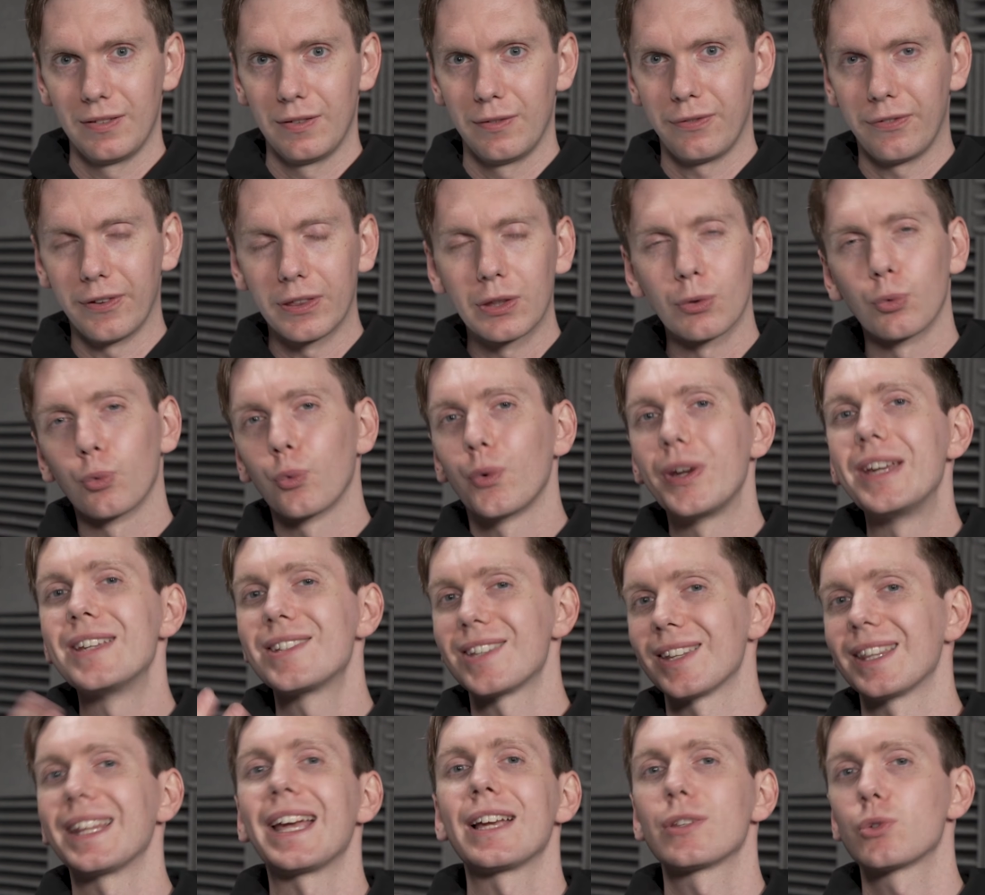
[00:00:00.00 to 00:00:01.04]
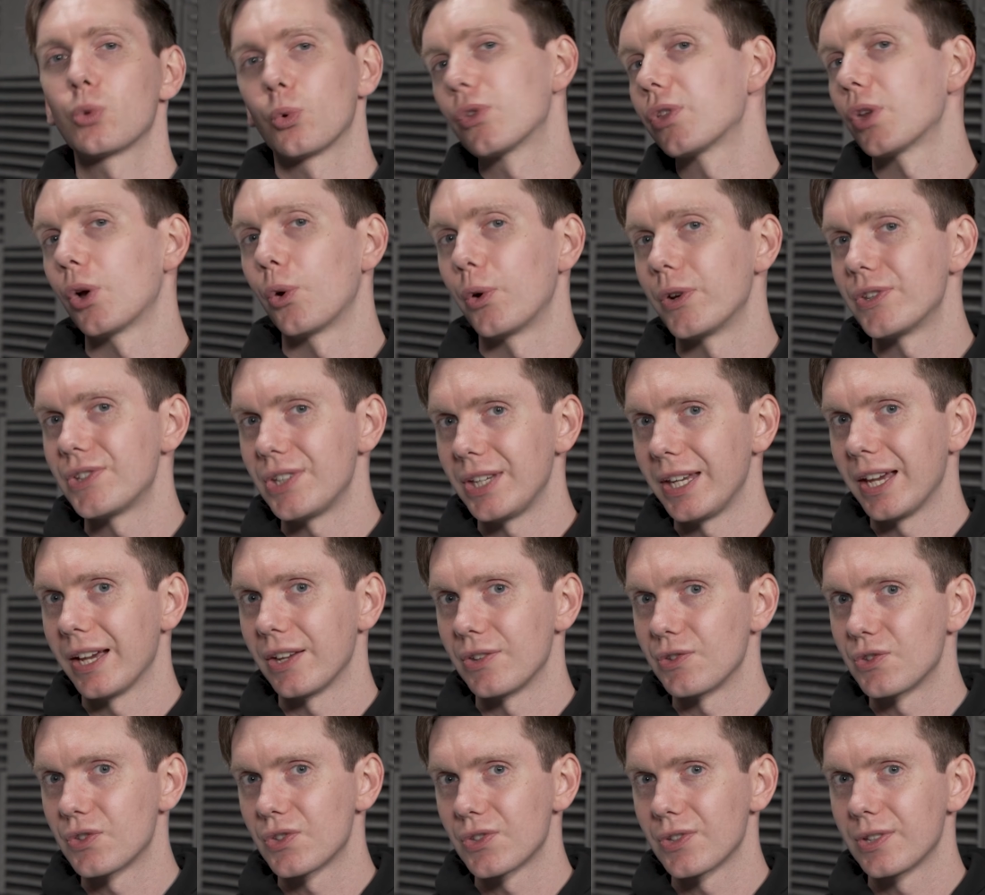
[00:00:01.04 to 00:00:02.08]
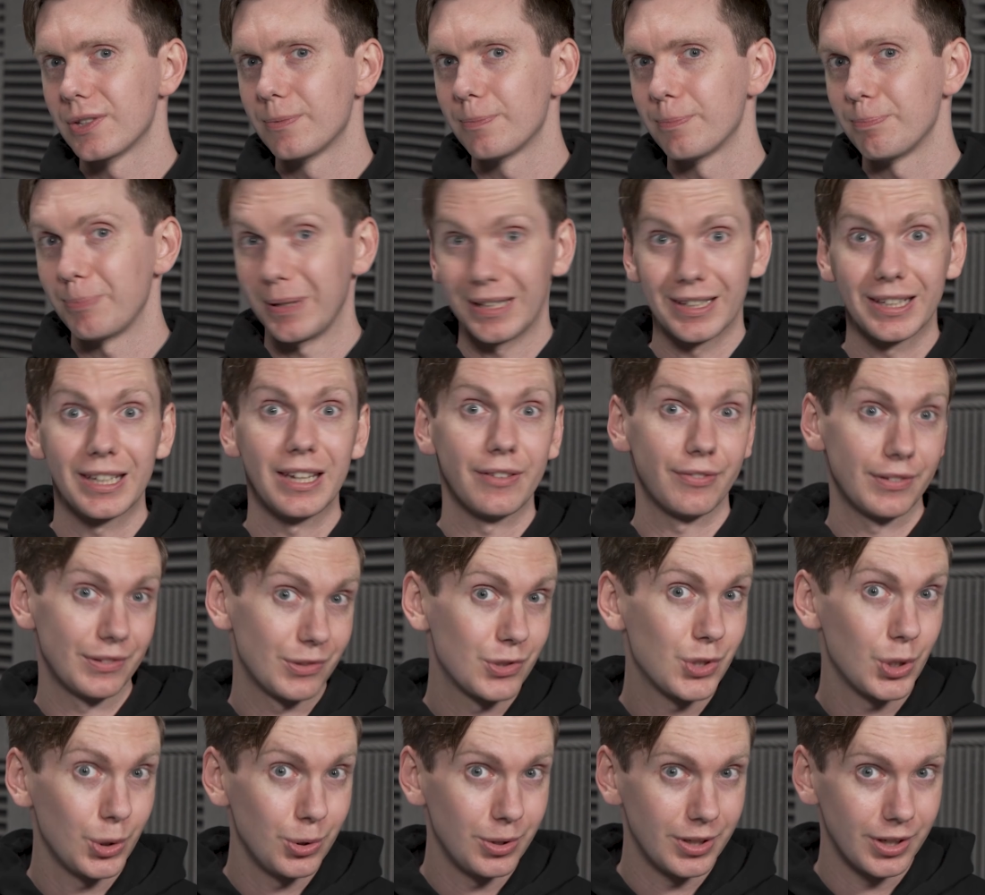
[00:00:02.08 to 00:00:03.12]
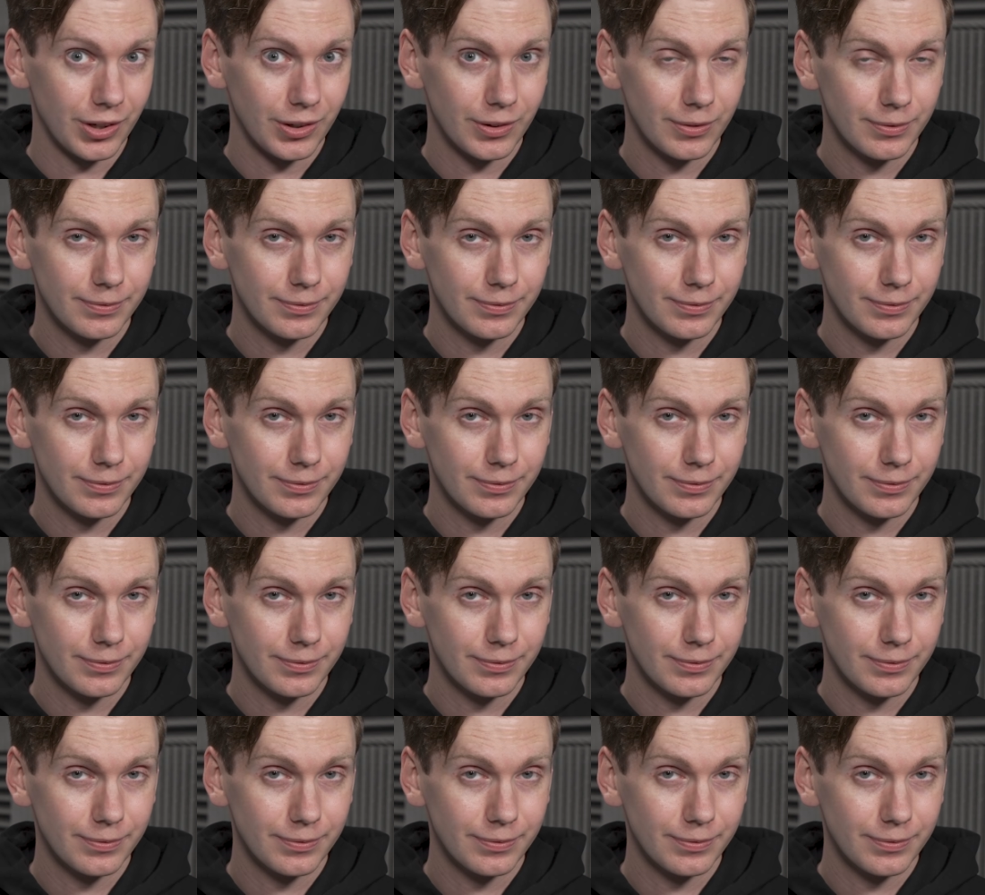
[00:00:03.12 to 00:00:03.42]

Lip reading: for the reason that authority has been given to you.